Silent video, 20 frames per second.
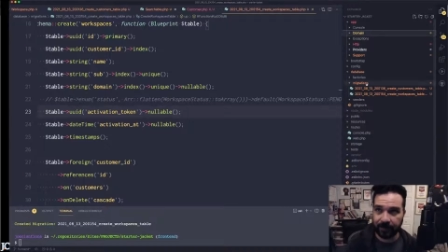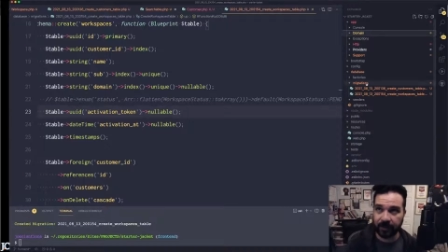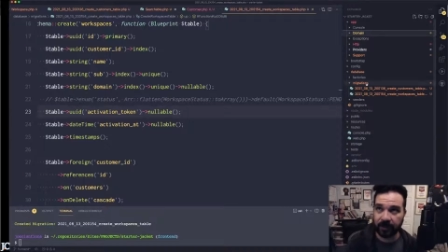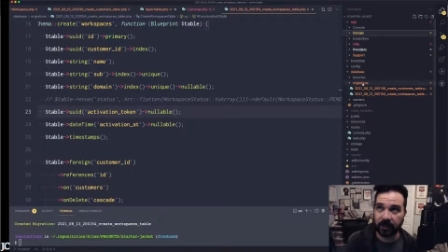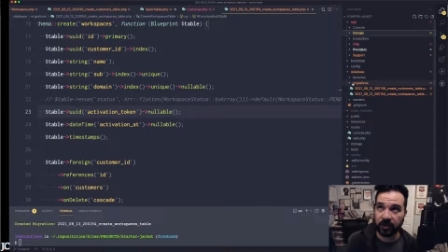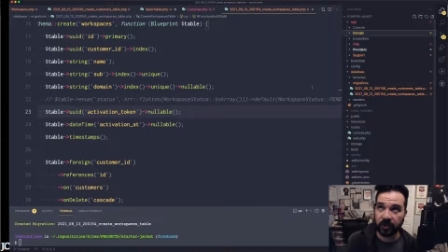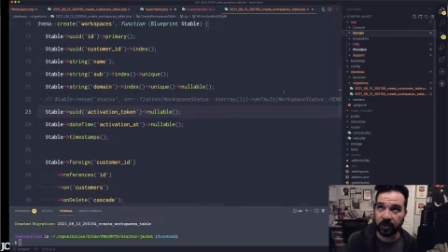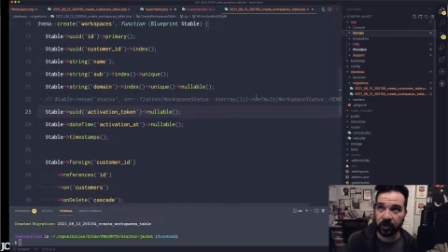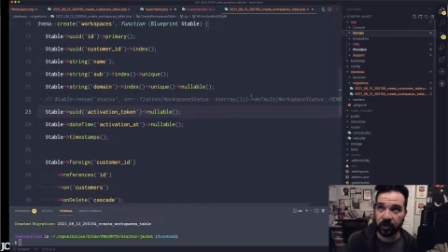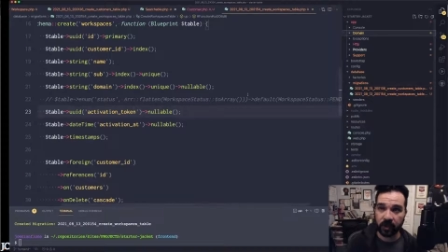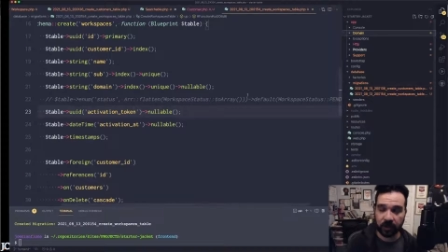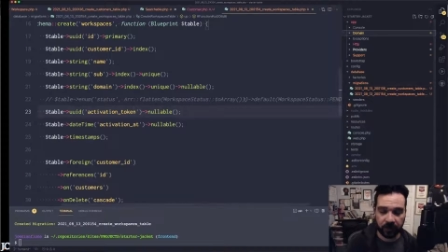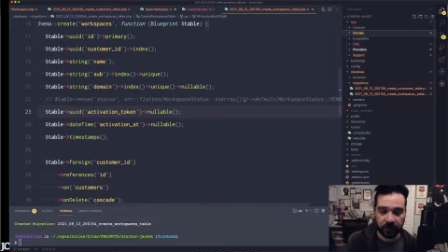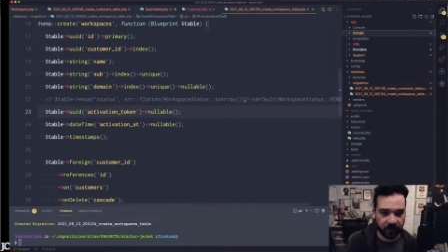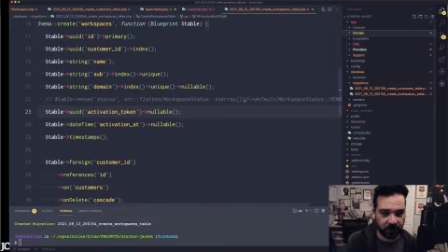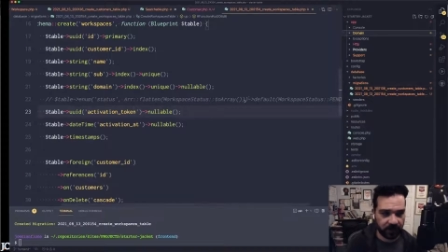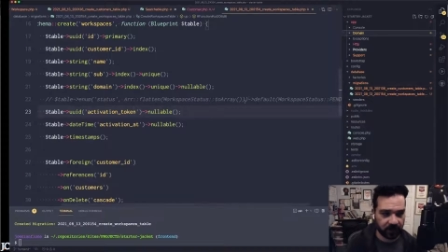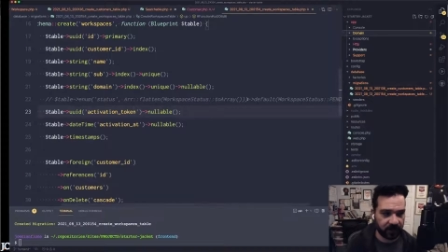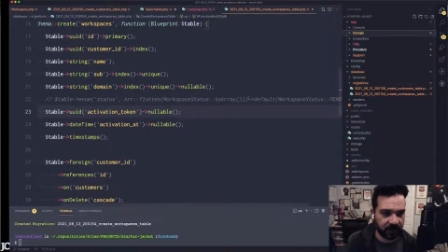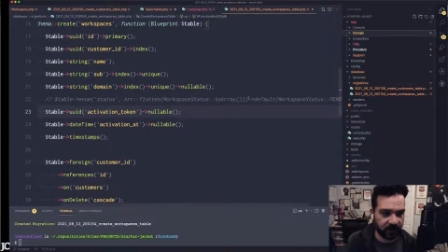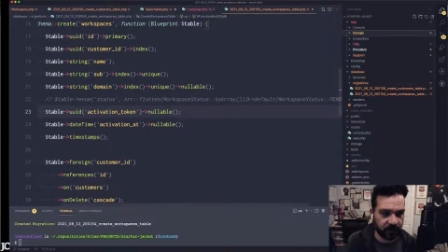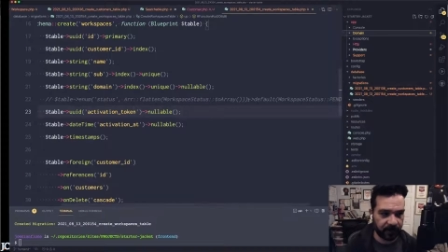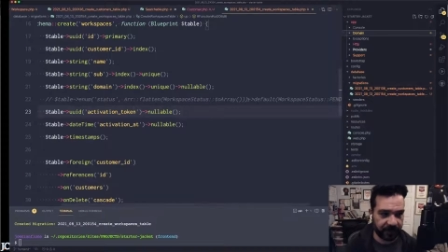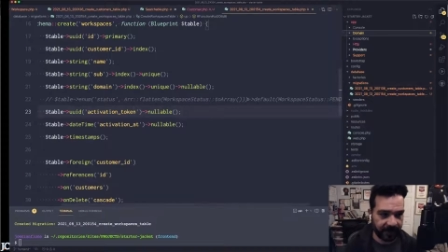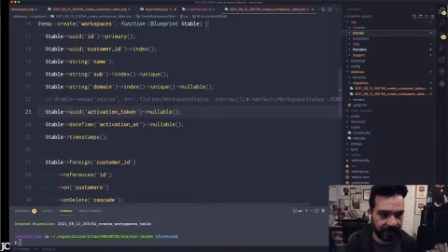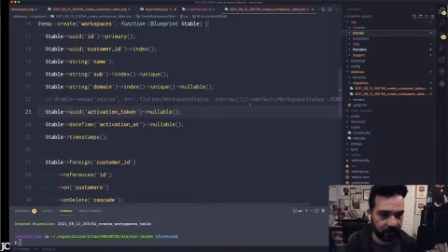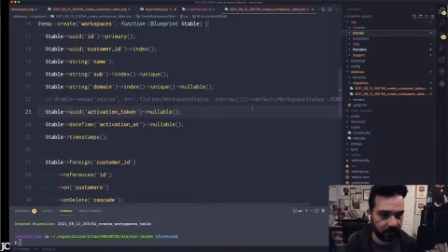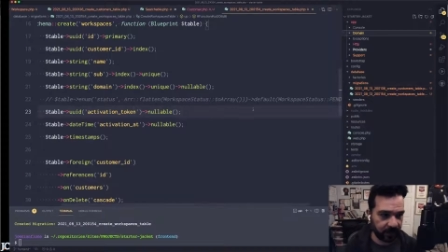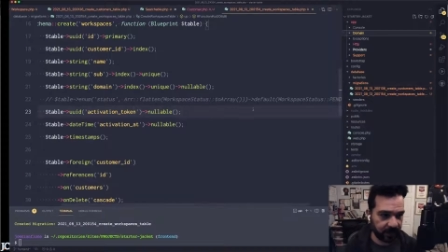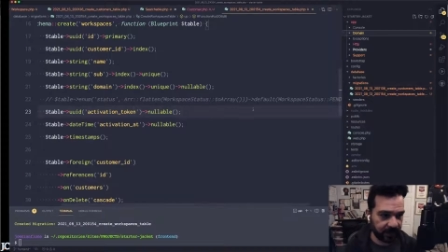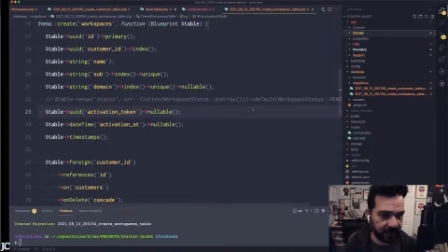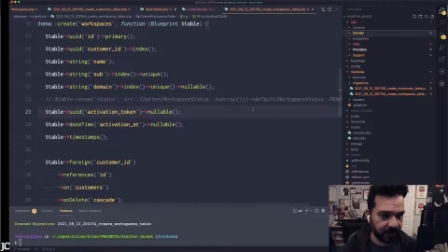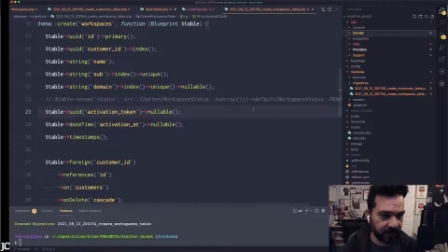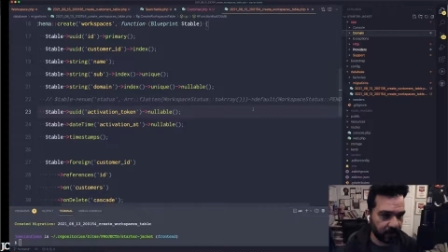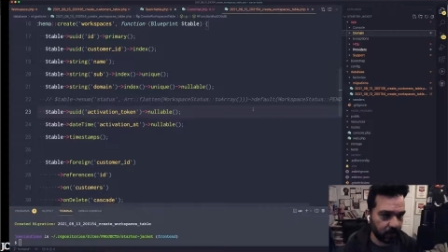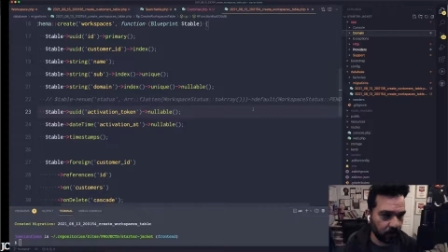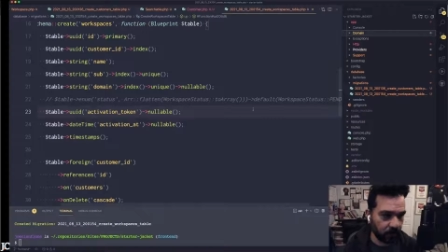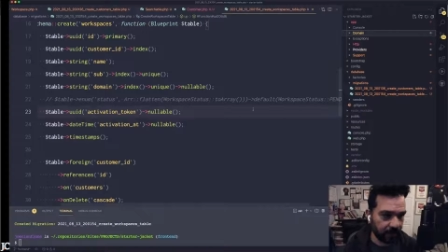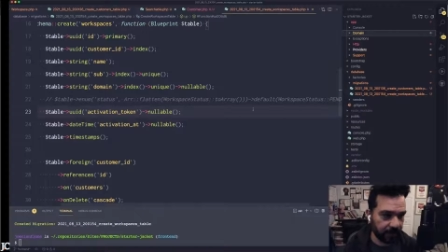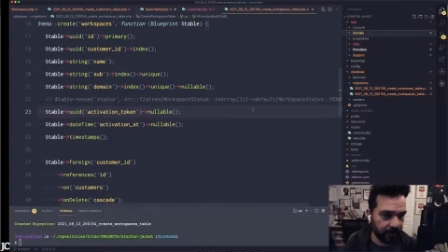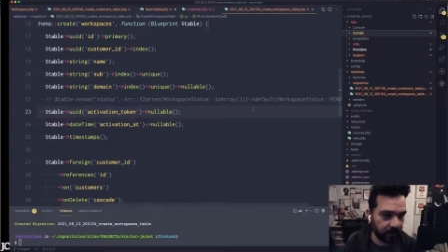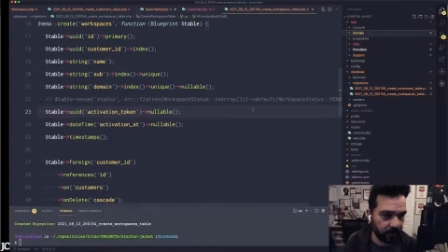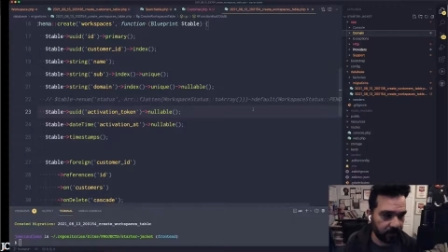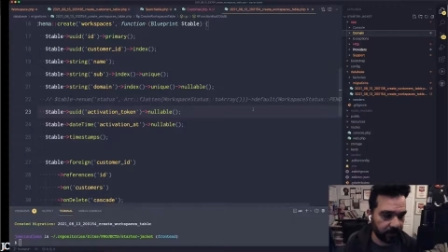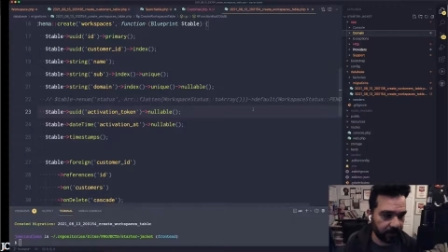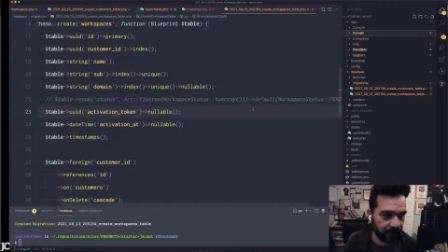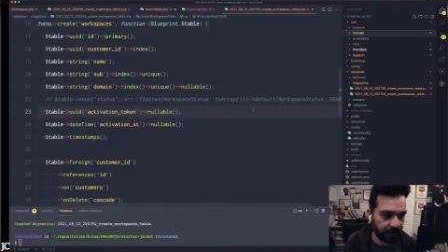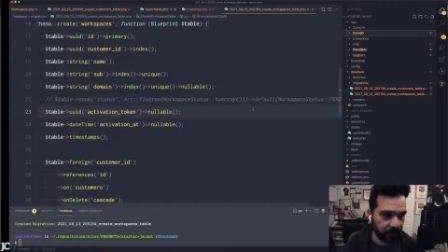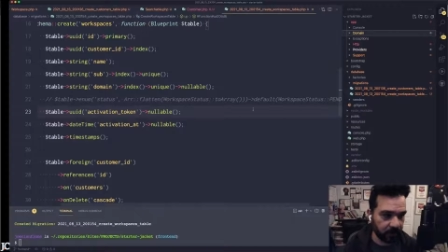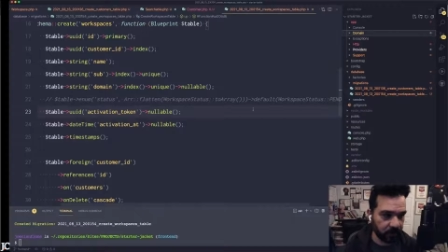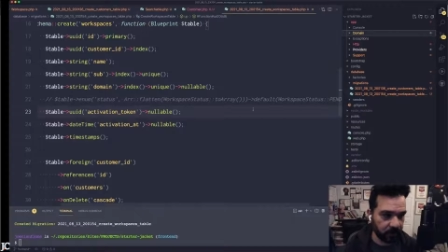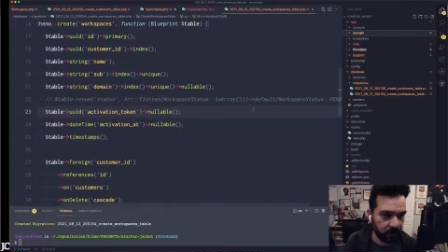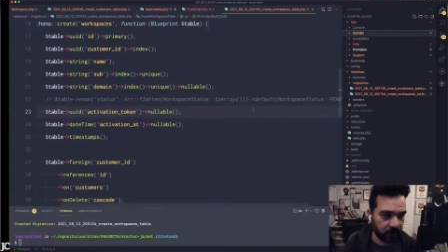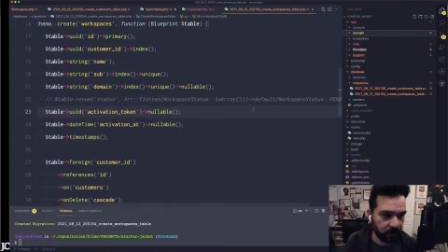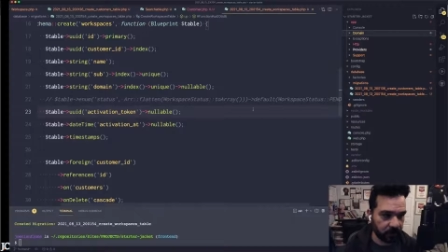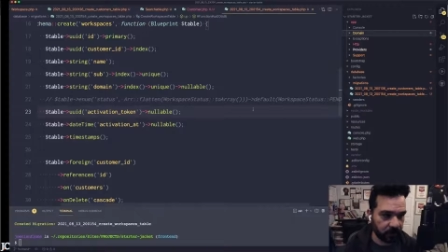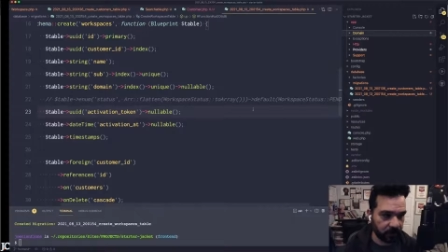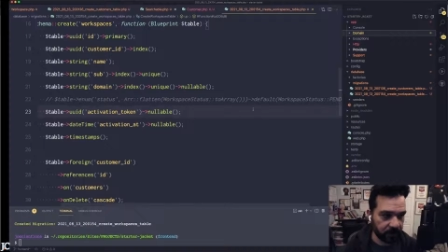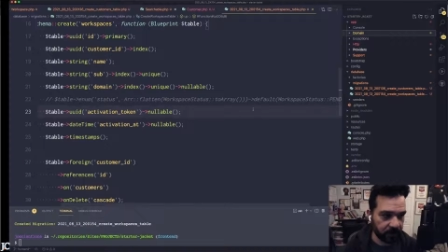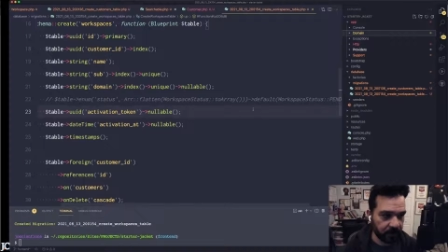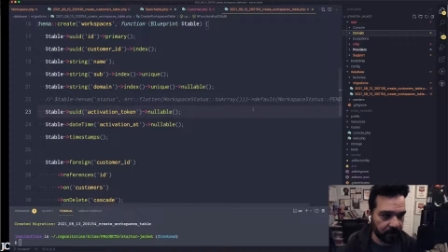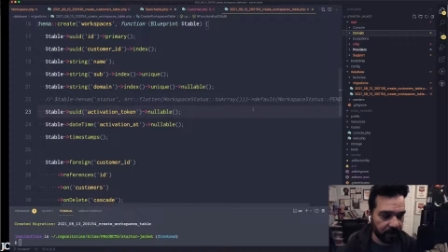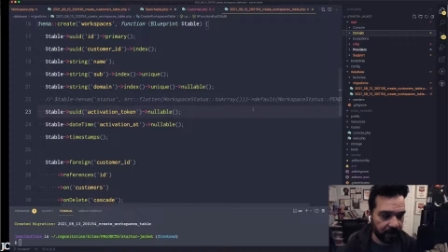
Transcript: controller so you can just see what that looks like, what I do for my controllers.